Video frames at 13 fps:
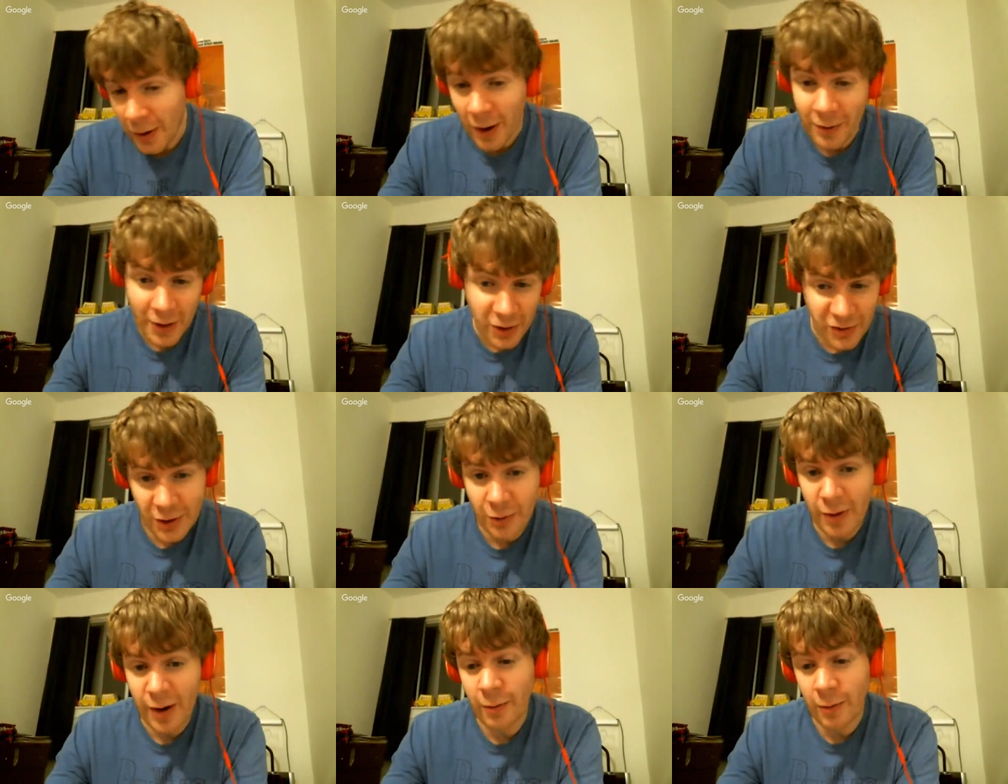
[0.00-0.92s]
But if they
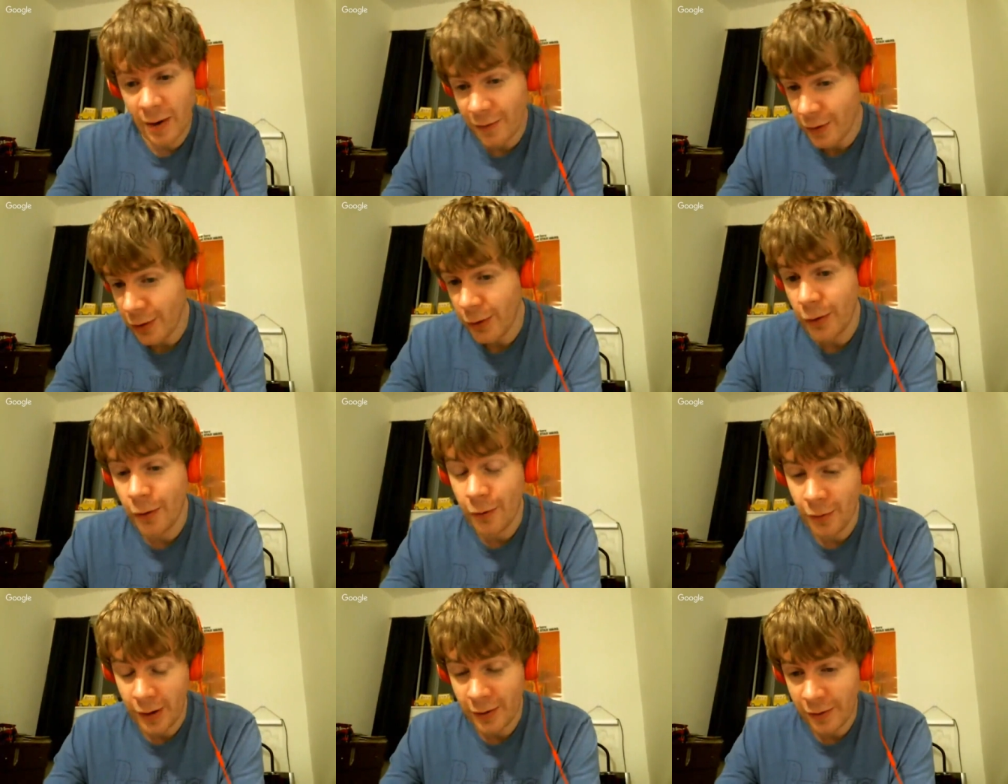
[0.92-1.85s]
generate
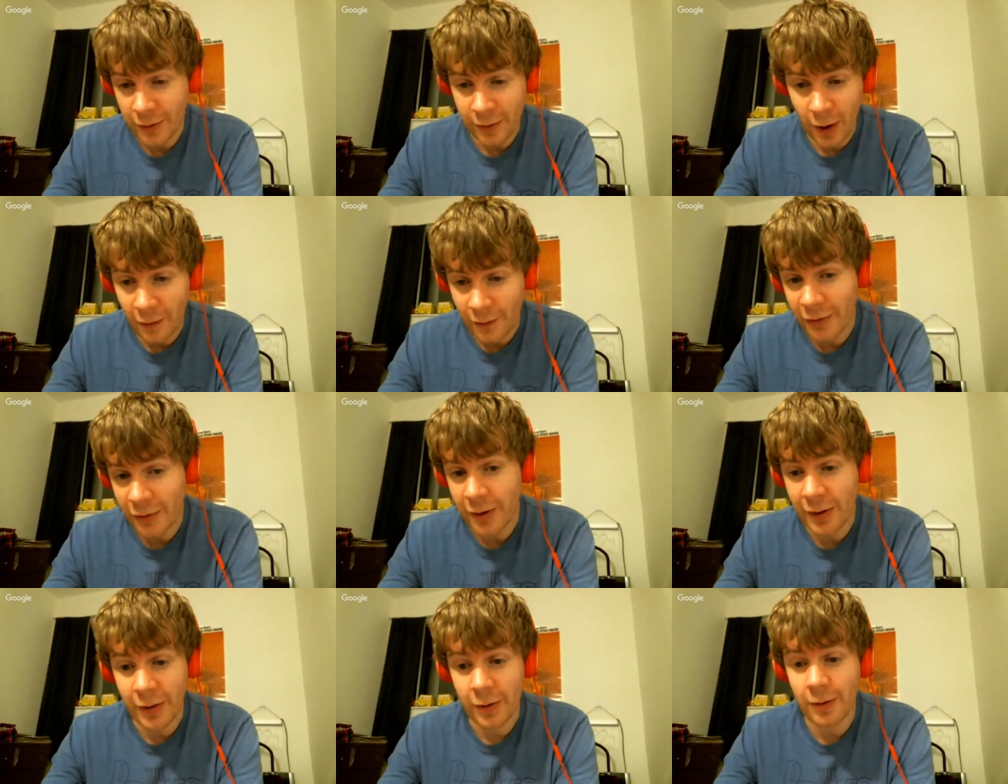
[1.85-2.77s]
revenue, then obviously
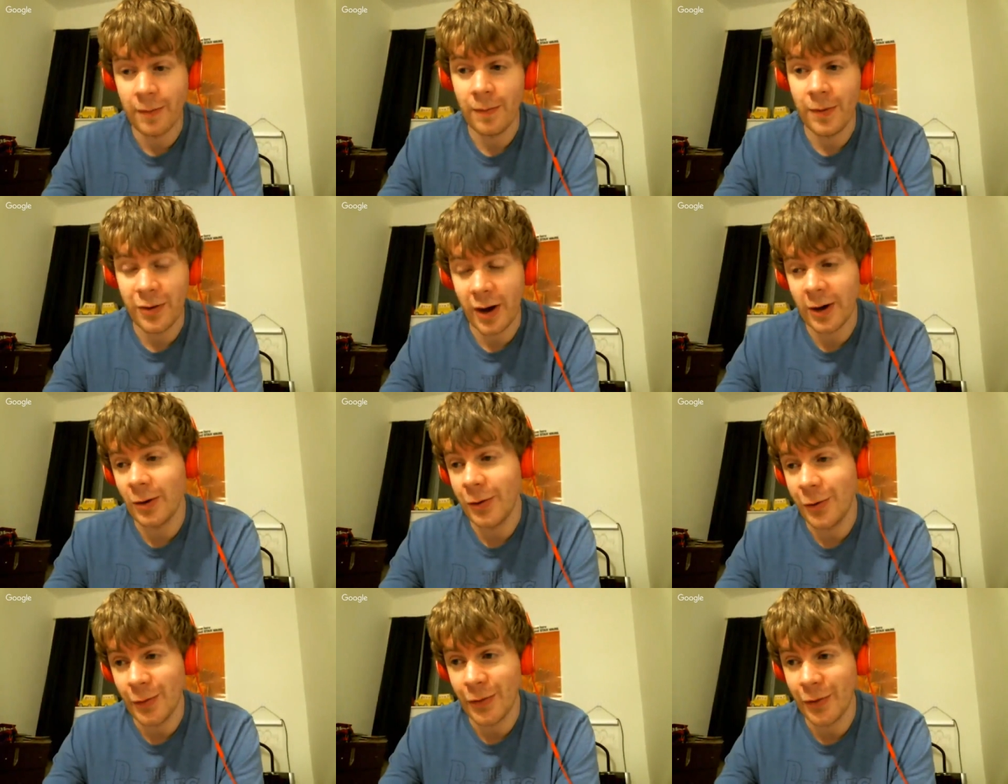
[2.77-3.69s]
they're entitled
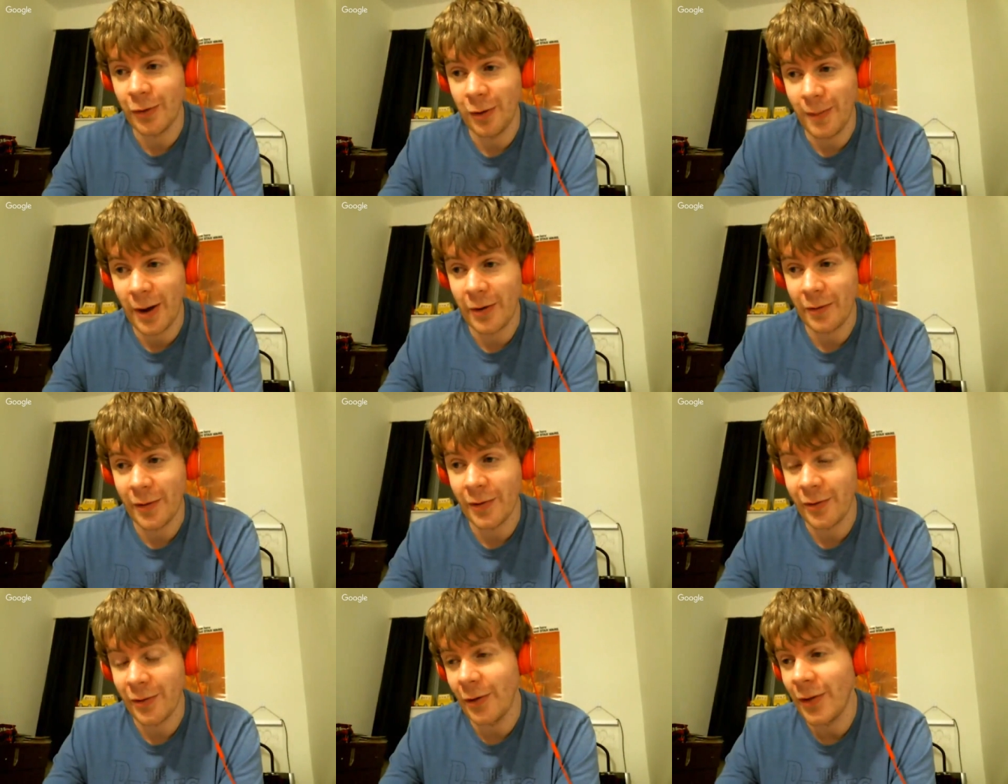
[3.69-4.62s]
to a certain amount of
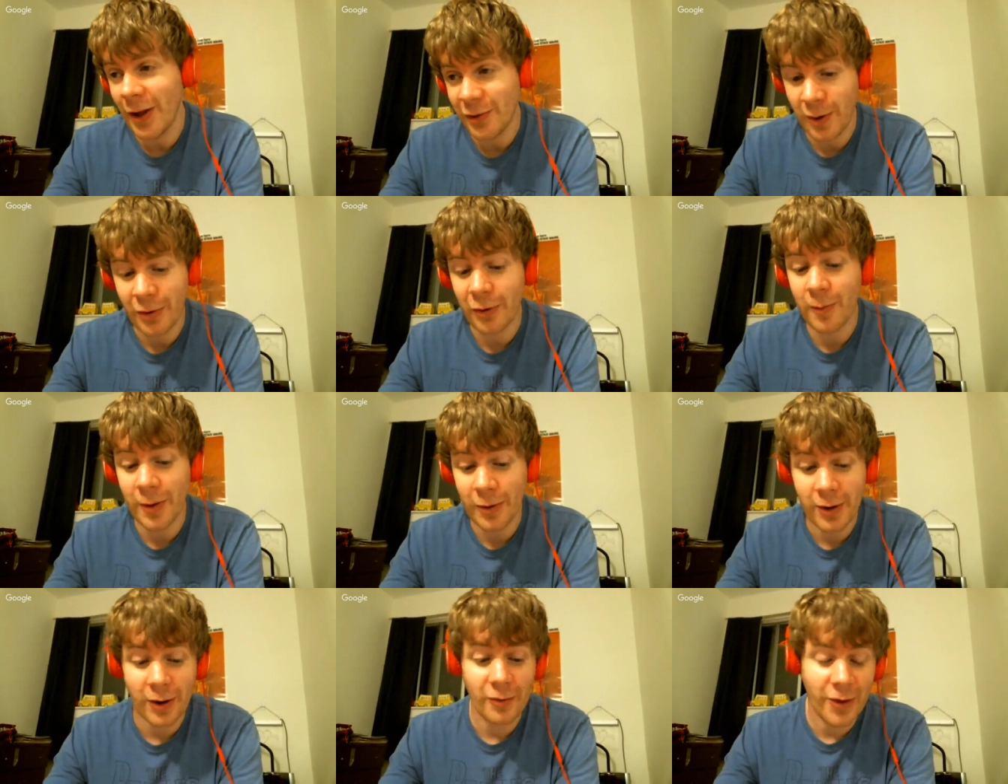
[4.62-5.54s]
it. So that's why they're
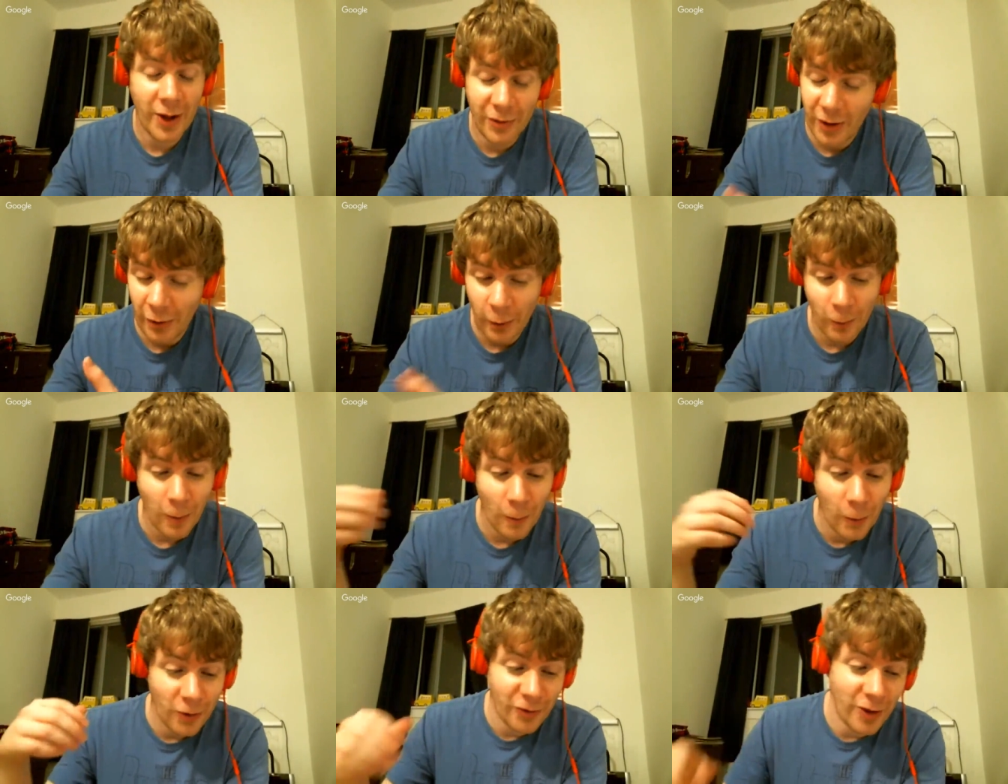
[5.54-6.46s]
millionaires. That's how the world
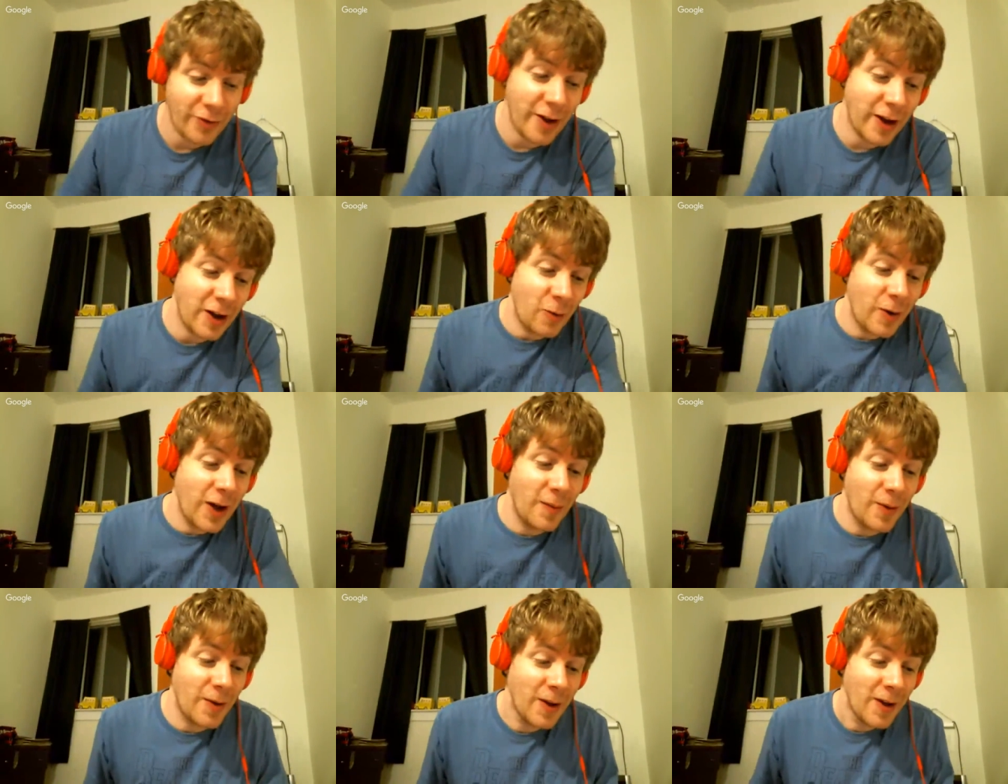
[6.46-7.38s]
works, not taking it away.
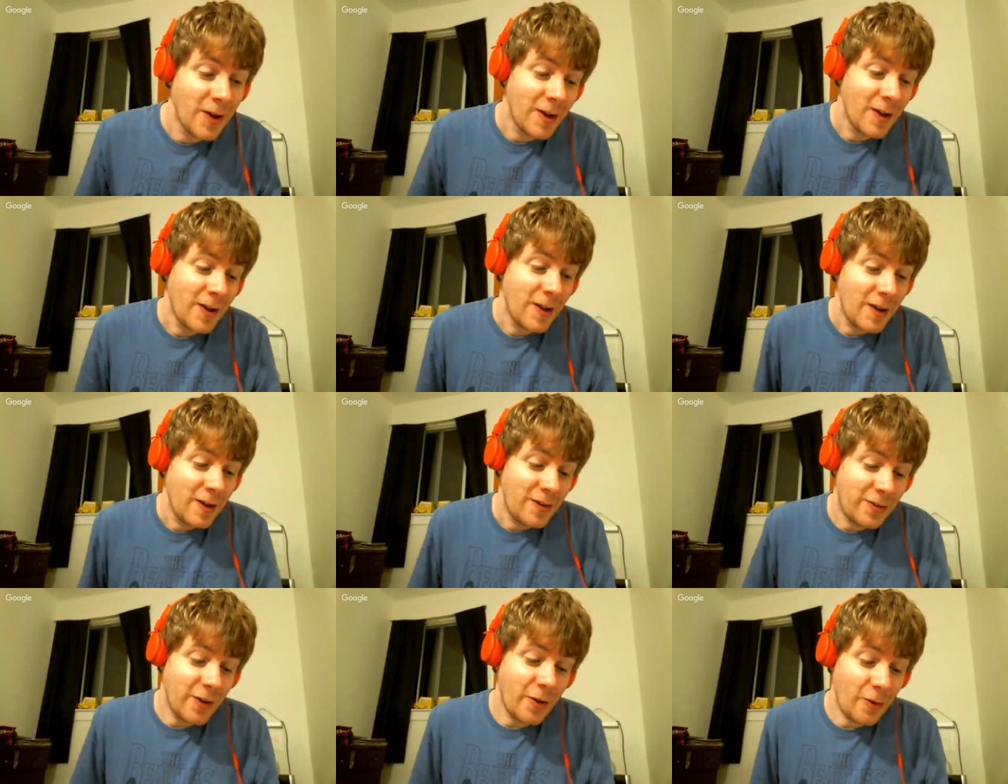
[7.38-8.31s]
But
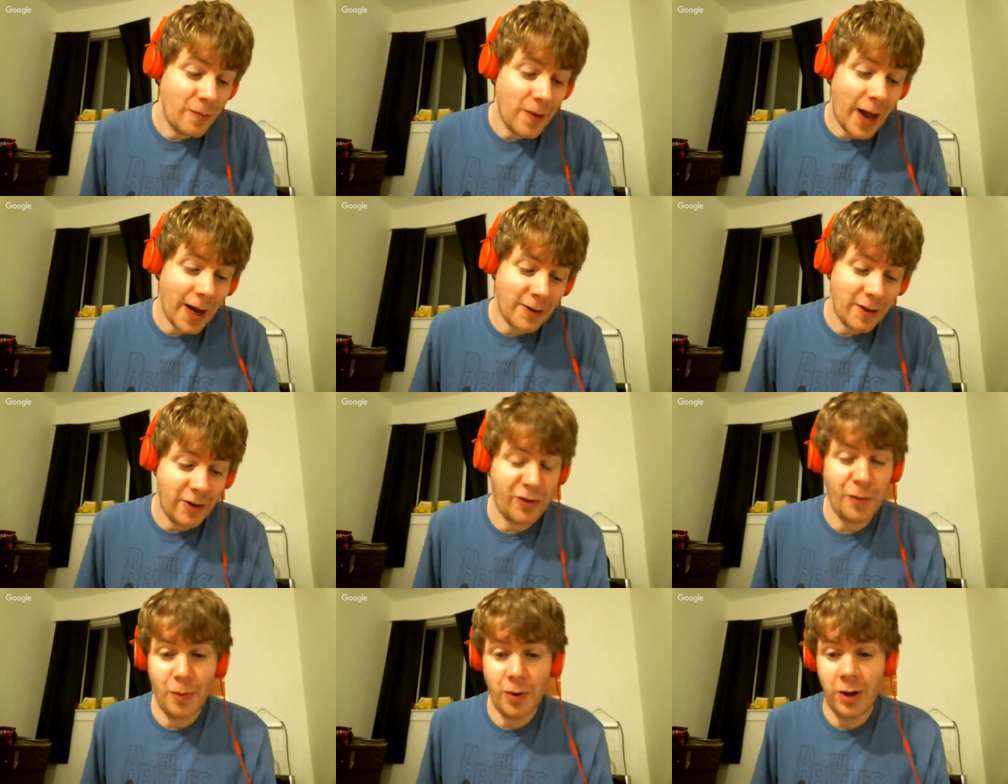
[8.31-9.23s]
still, acting is
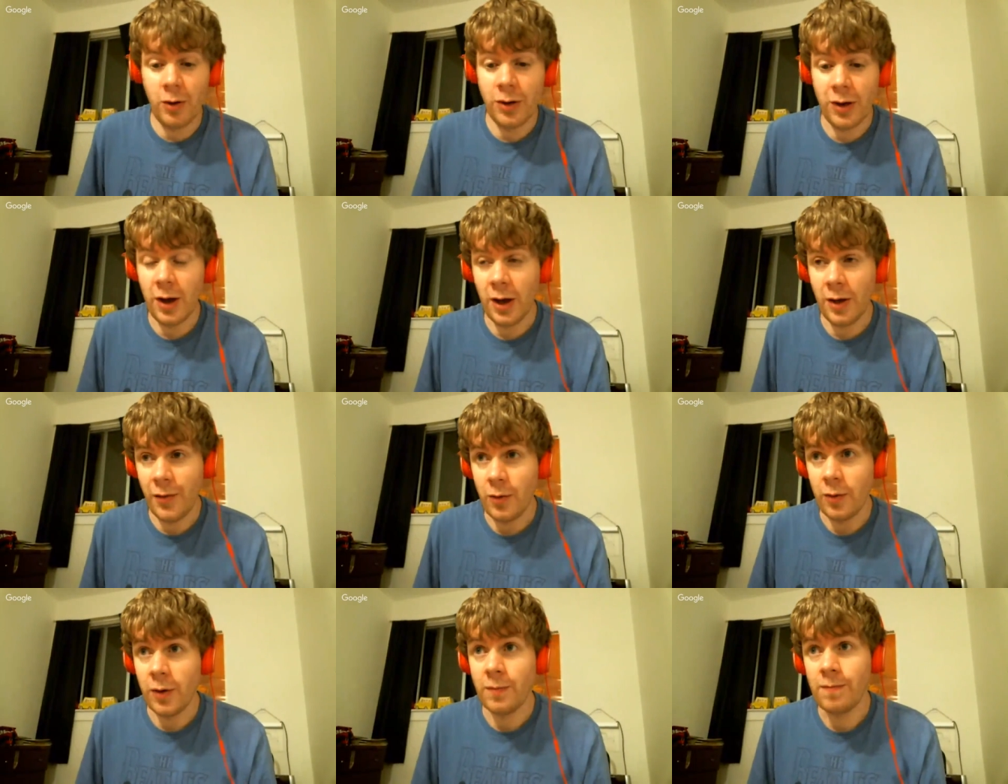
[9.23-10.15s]
a pretty good gig if you
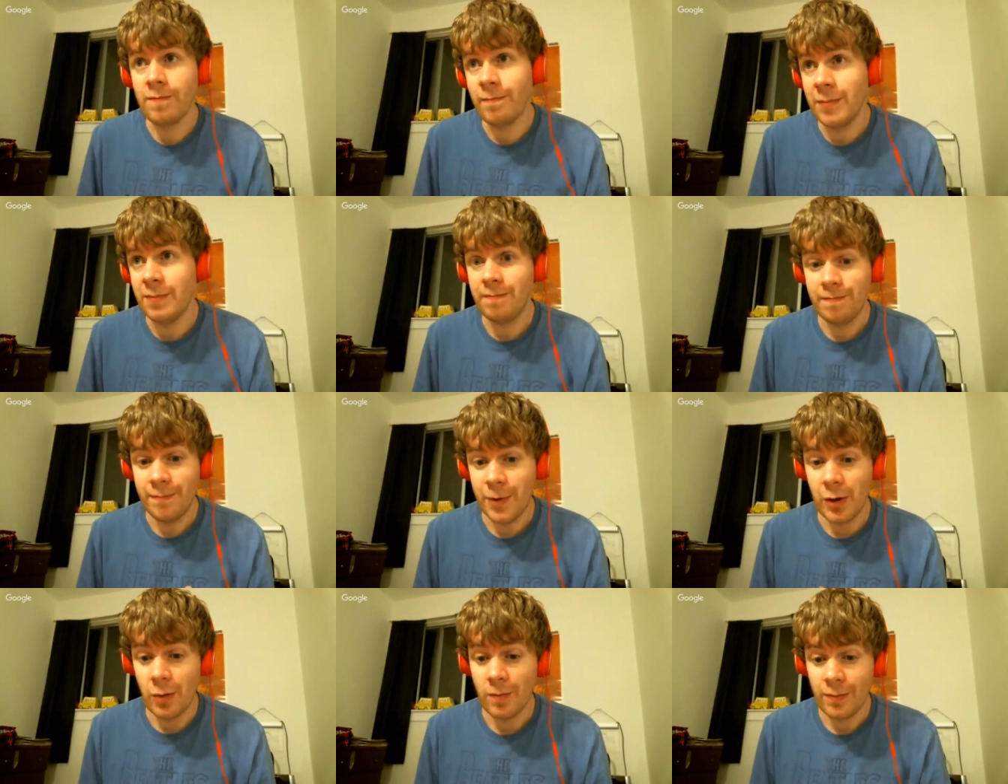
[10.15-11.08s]
can,
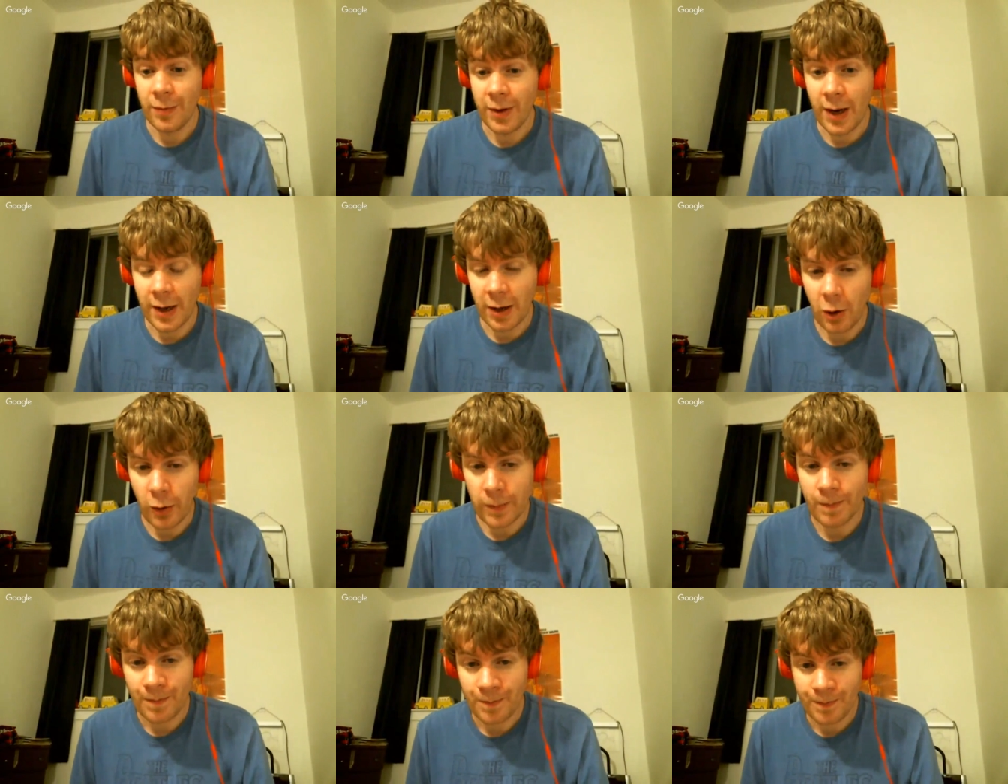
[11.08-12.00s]
get it
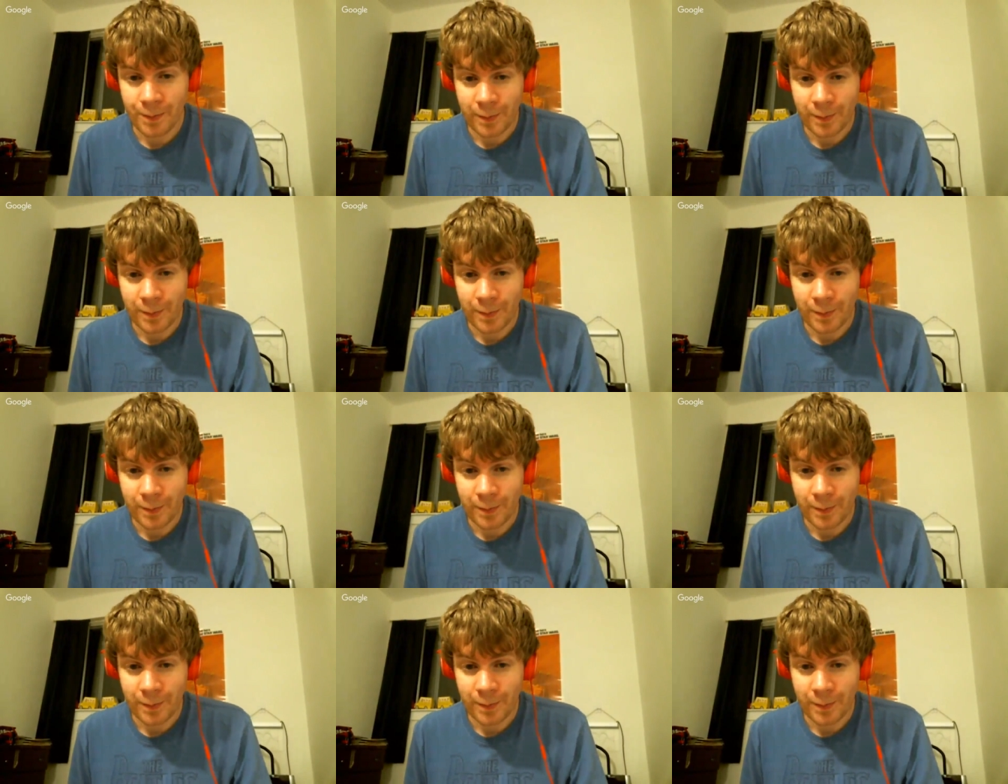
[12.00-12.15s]
going.